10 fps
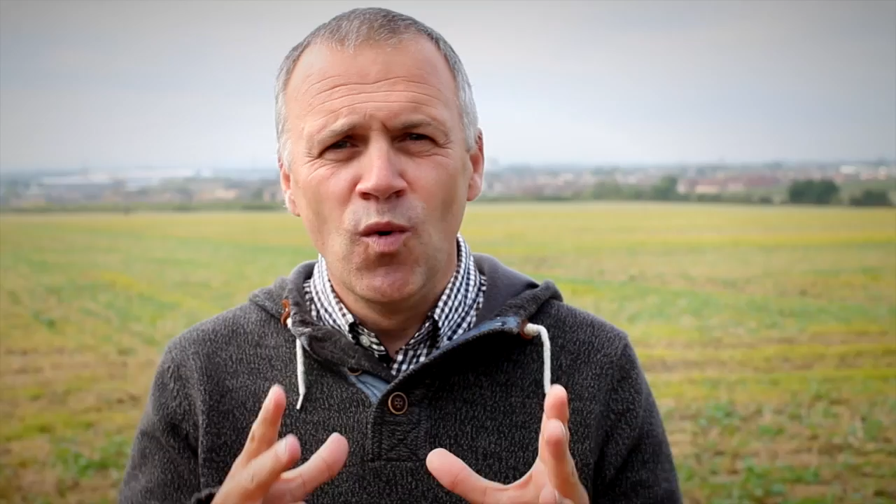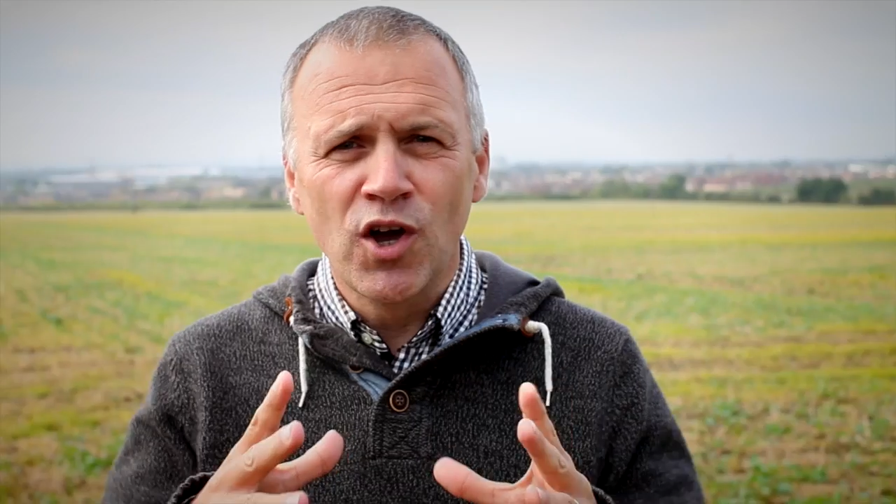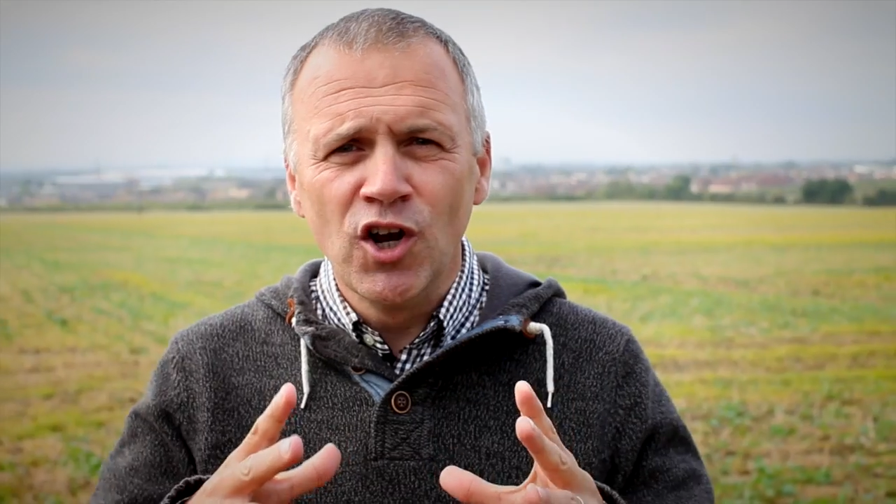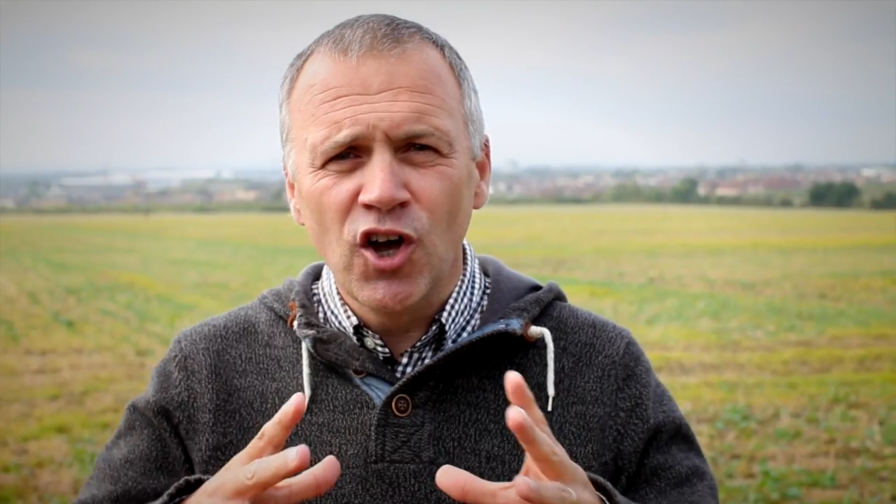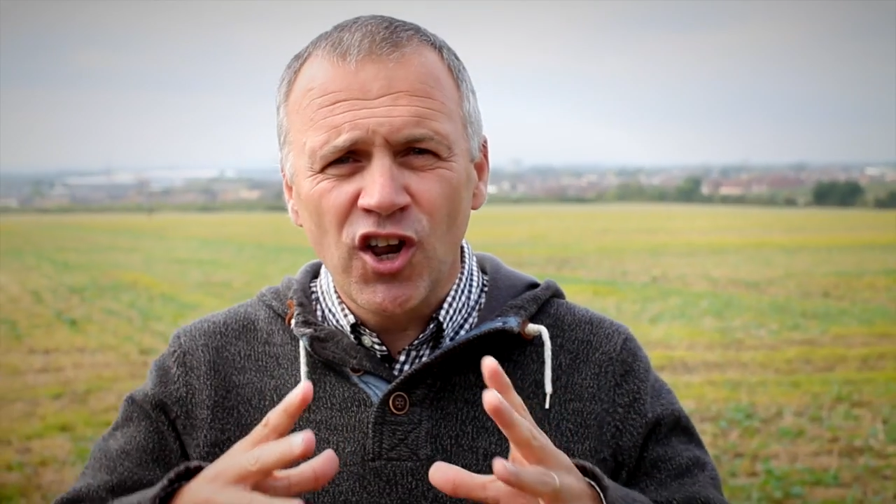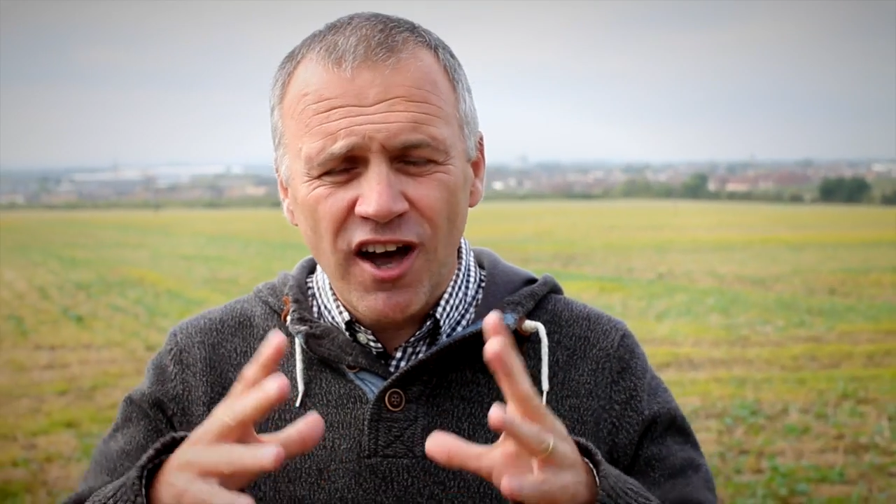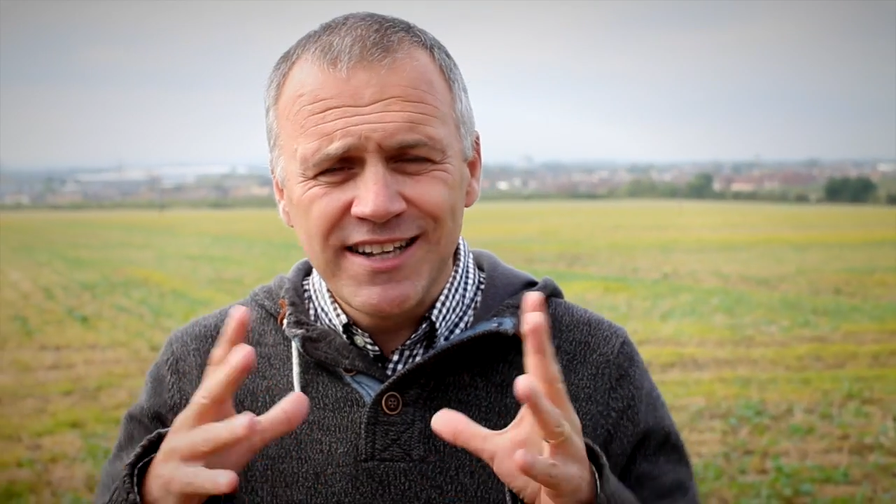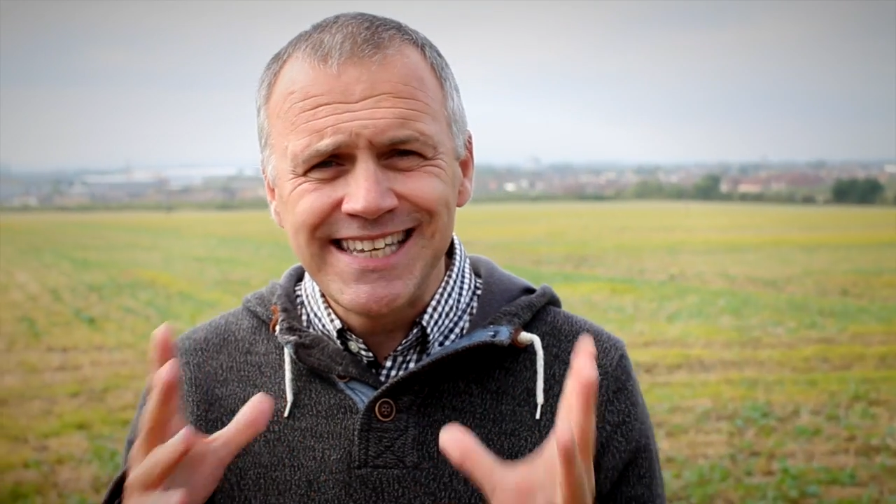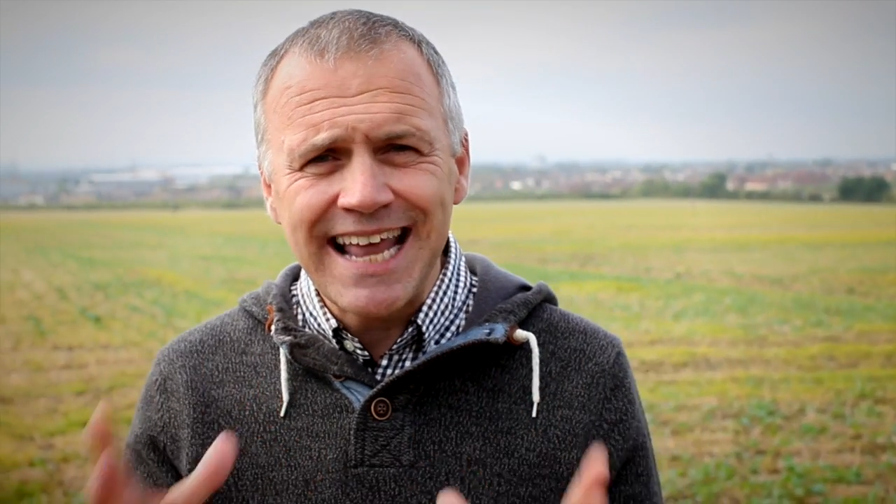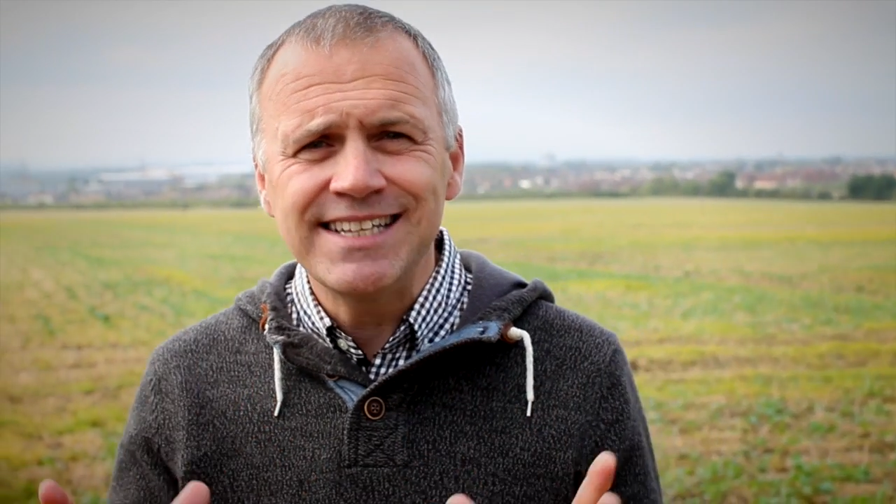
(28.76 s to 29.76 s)
we're going to look at
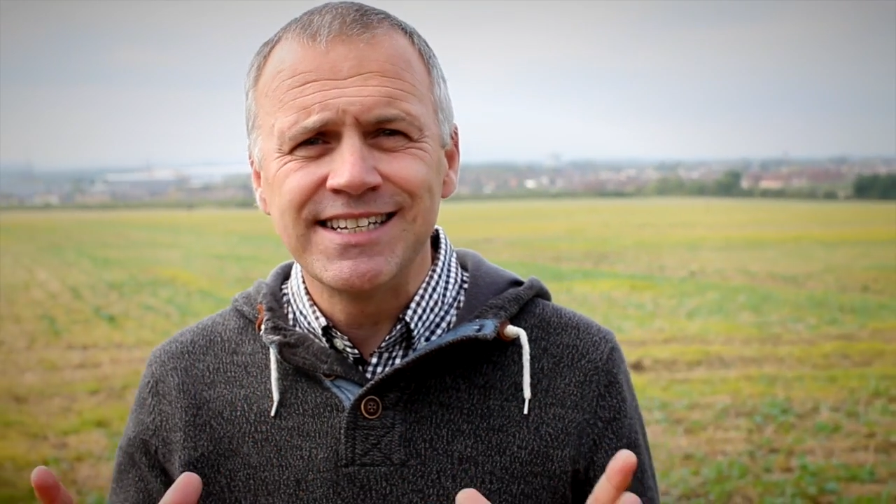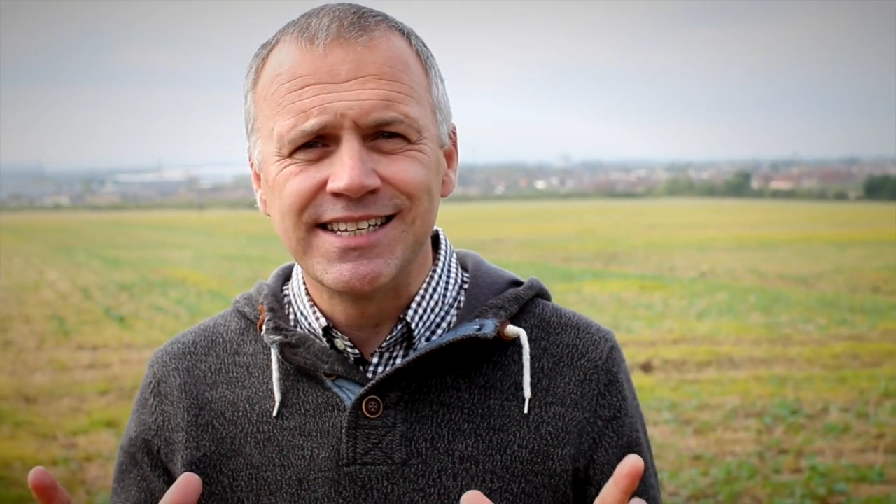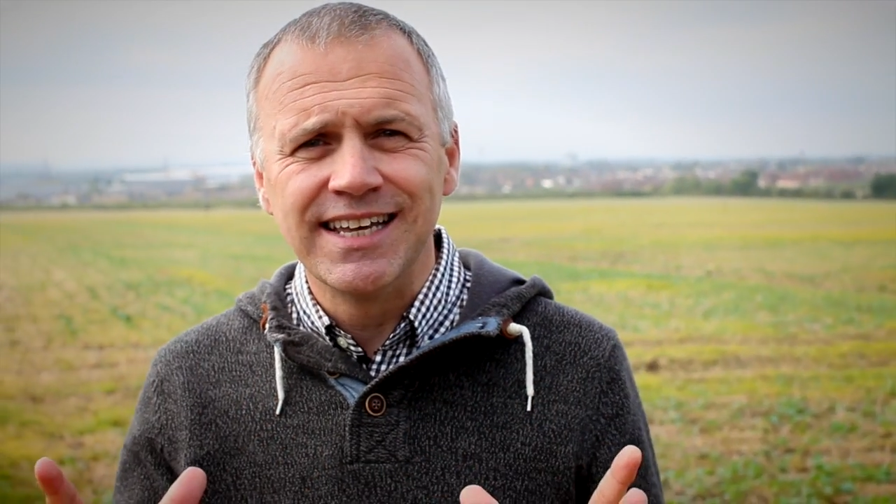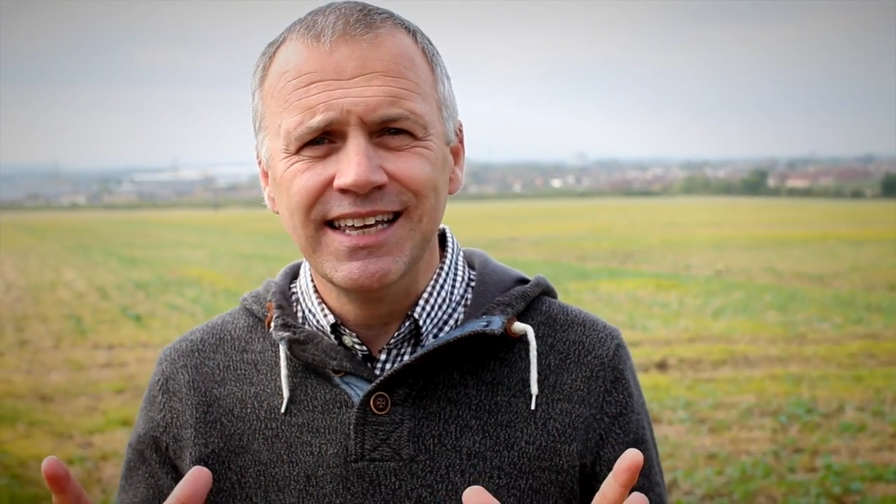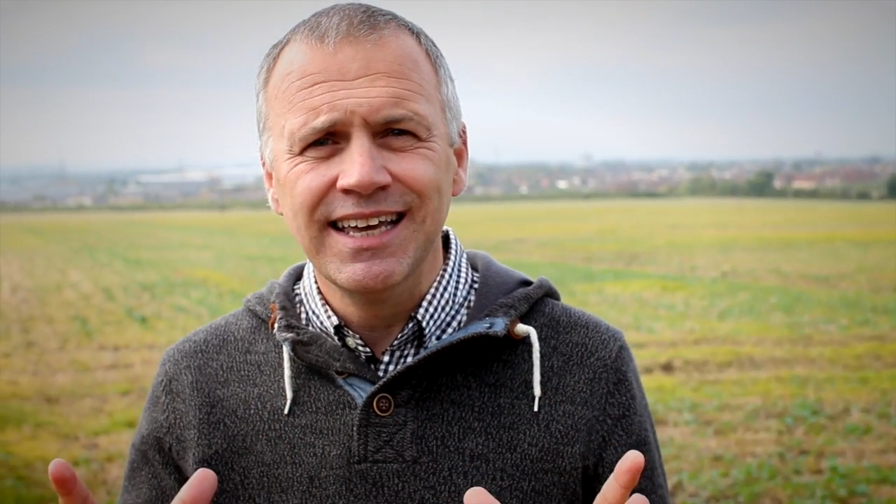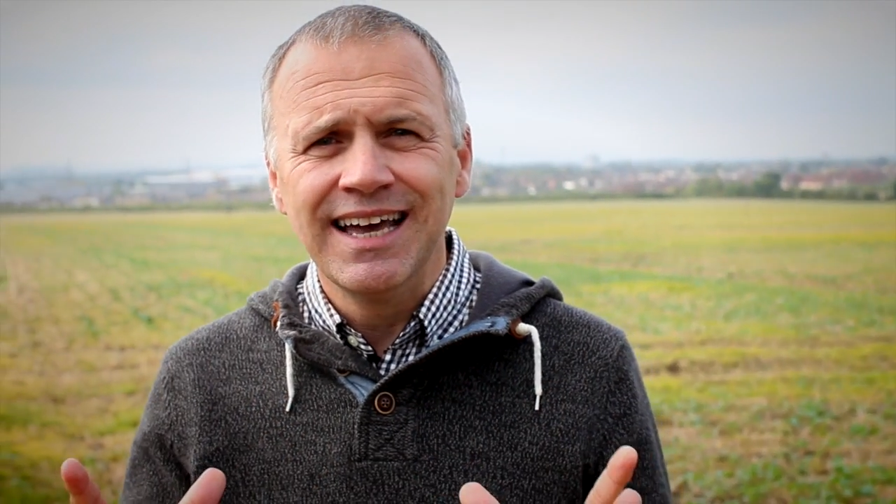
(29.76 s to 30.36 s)
identity,